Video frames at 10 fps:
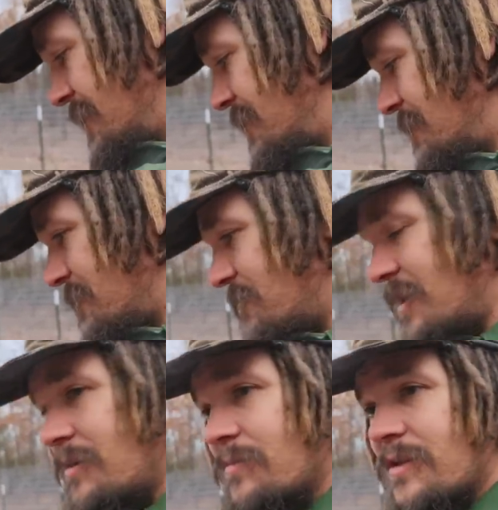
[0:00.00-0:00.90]
you know, if you
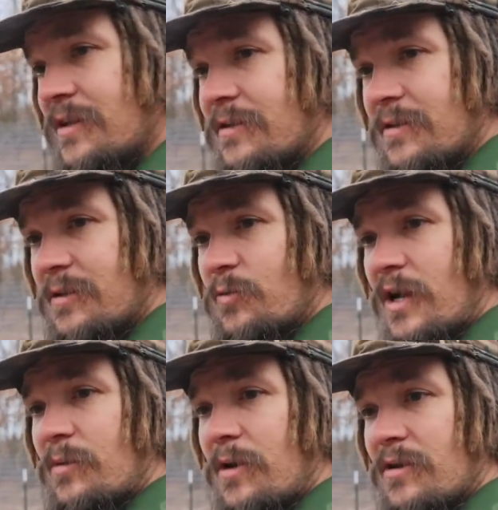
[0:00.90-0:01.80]
feed them the
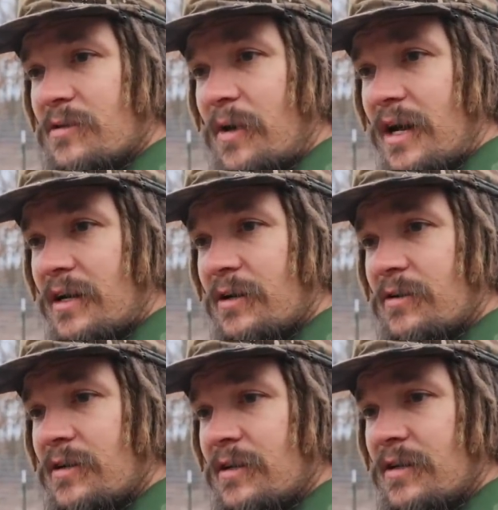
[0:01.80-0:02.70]
right amount of tobacco,